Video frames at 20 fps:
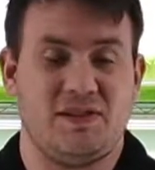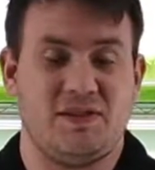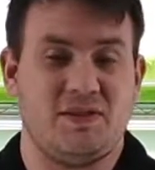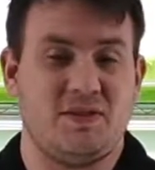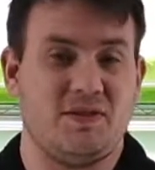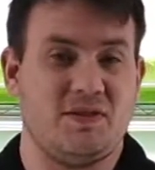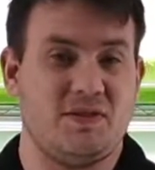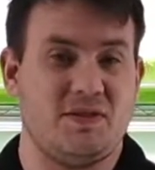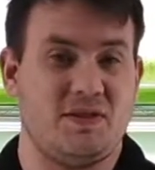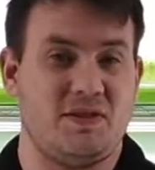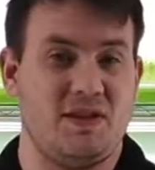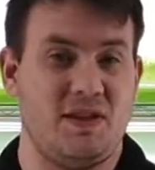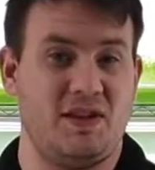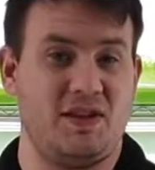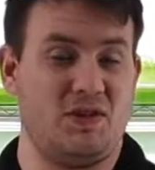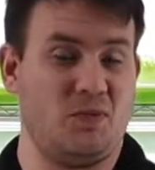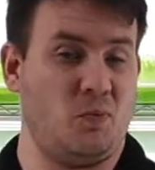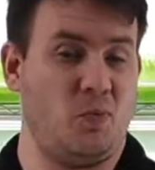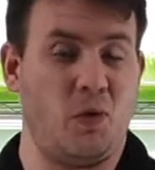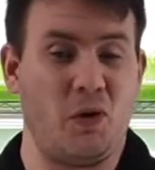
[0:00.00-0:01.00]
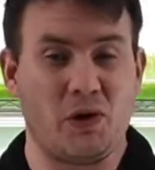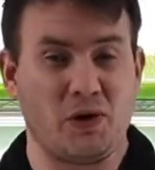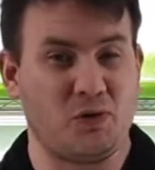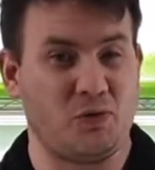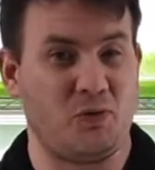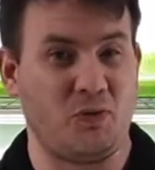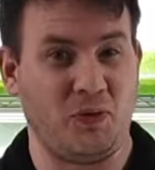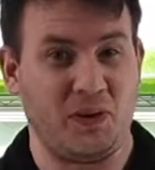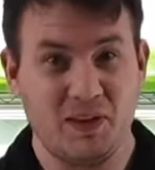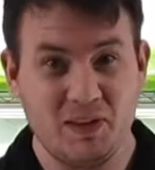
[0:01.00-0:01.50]
it
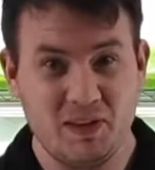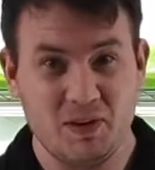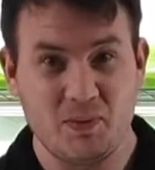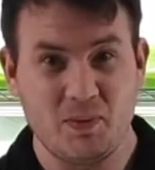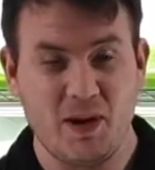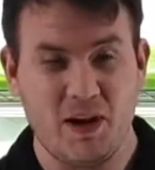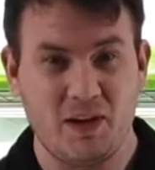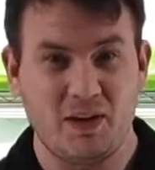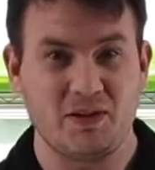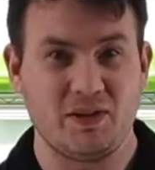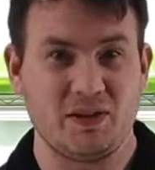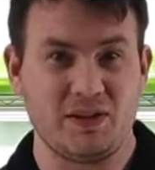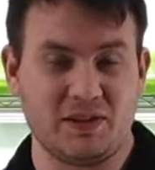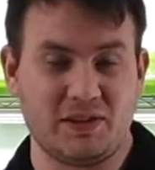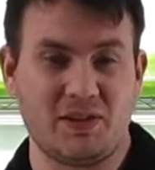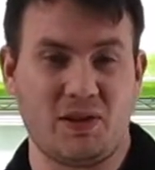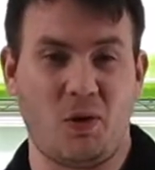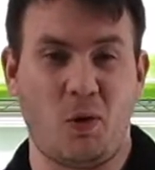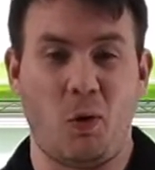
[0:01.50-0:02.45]
works really well to